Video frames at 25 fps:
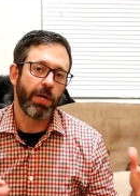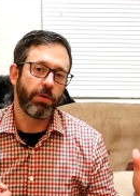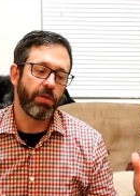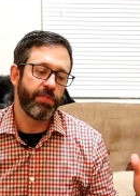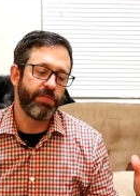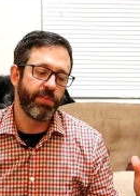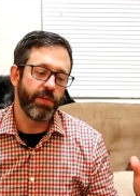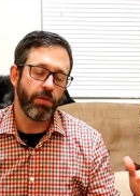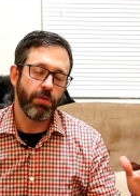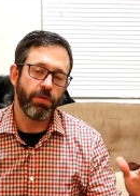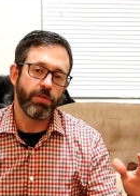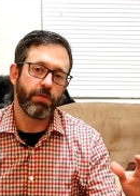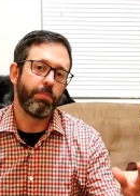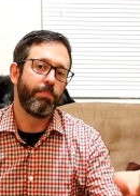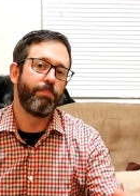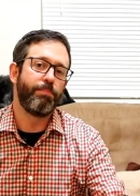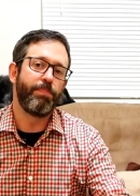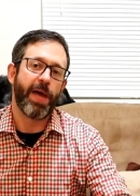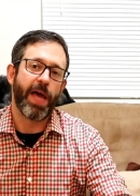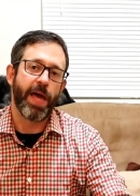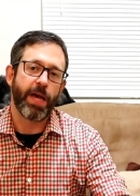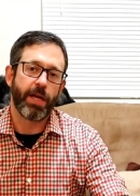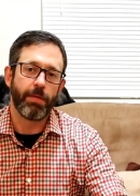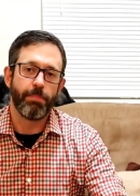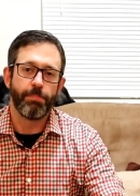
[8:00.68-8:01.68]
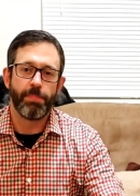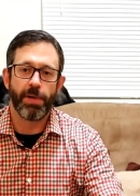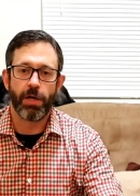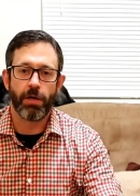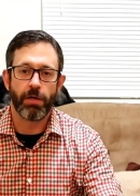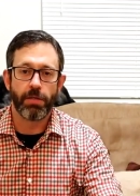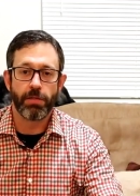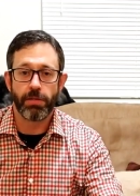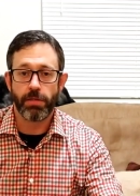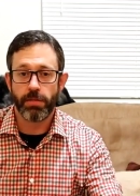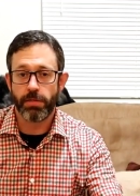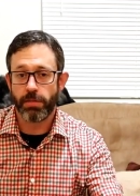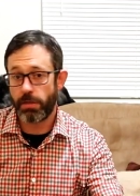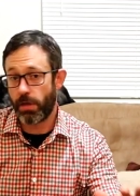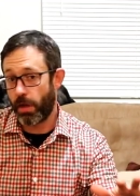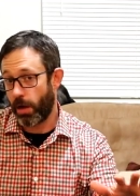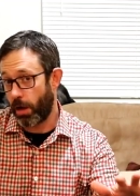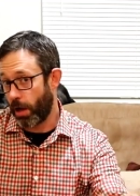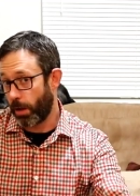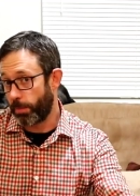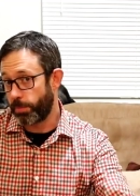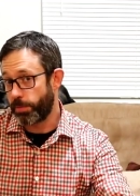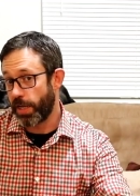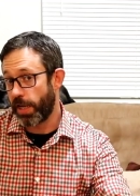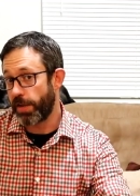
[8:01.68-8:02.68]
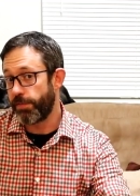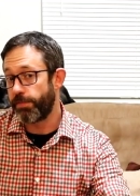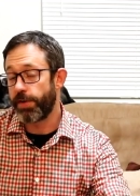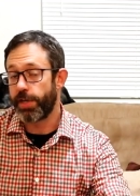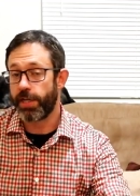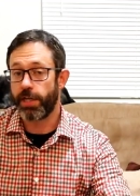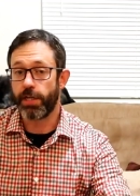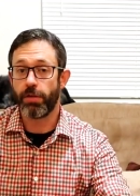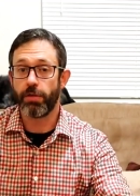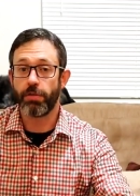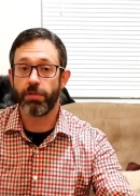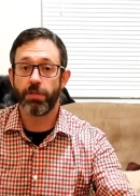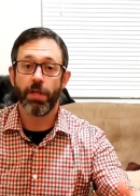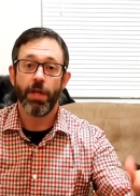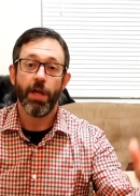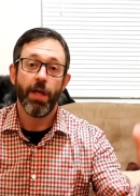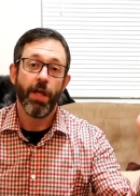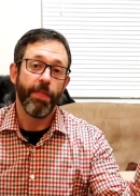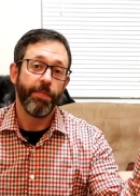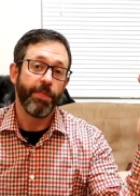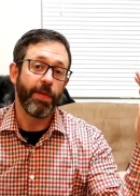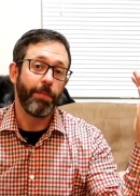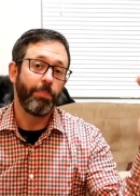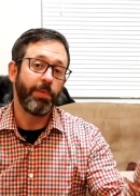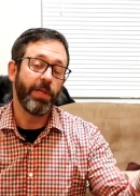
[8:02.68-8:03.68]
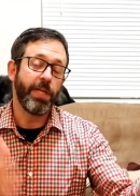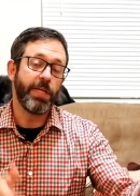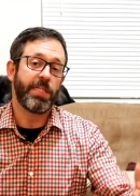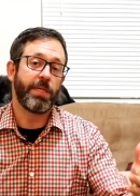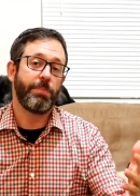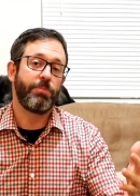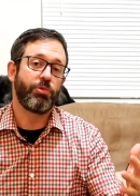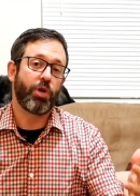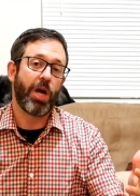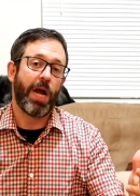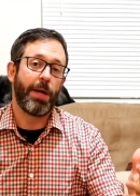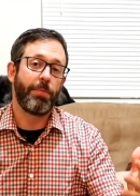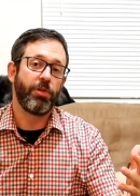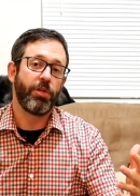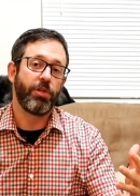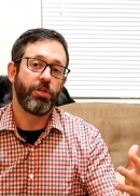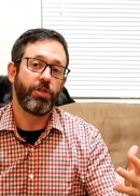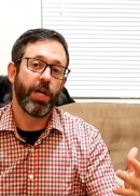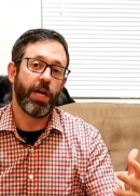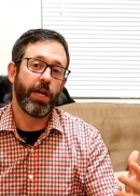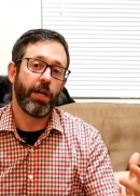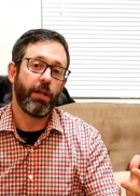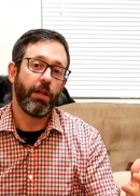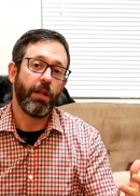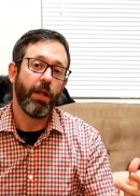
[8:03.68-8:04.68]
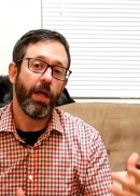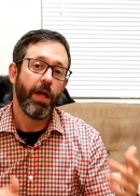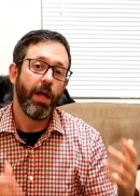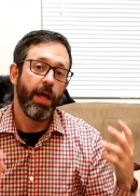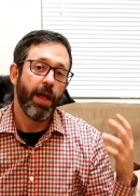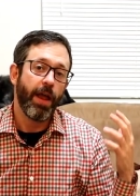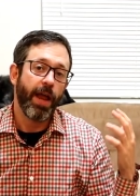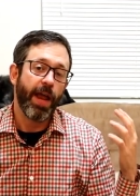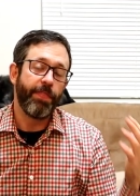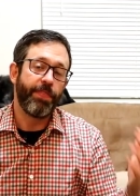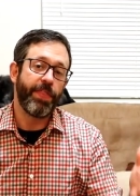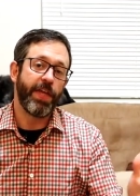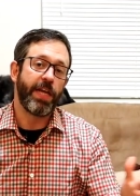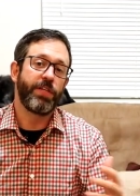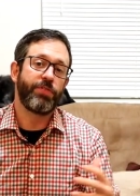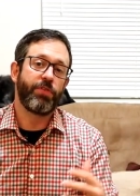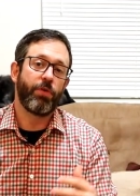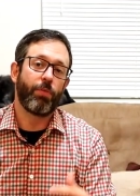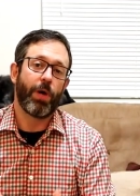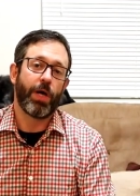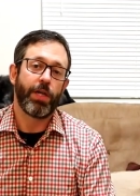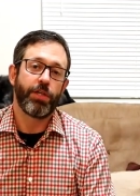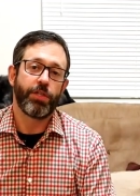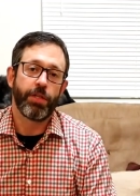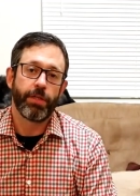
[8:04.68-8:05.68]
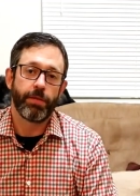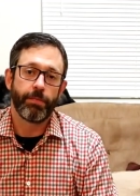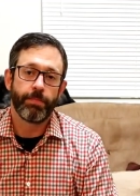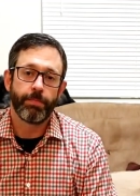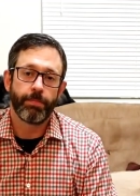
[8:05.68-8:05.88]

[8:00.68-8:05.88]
reviews, bag comparisons, update videos, then please subscribe to the channel, and thanks for watching.